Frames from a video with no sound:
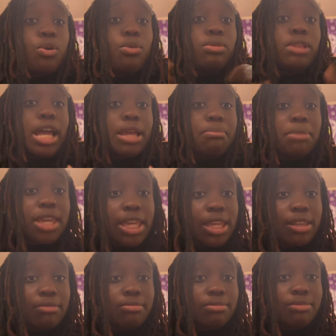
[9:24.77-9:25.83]
like me,
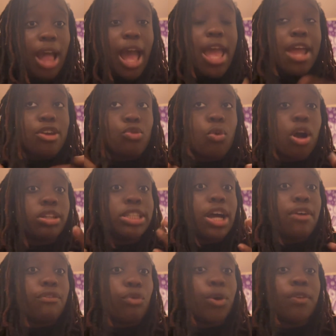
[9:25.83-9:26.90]
I had to walk
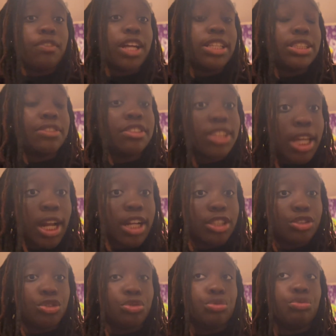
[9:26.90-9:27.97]
down 4 flights of
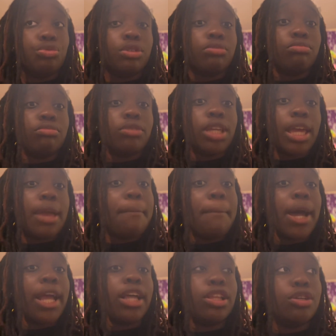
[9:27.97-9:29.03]
stairs to get
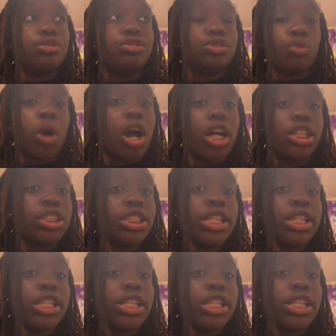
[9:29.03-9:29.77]
my clothes washed.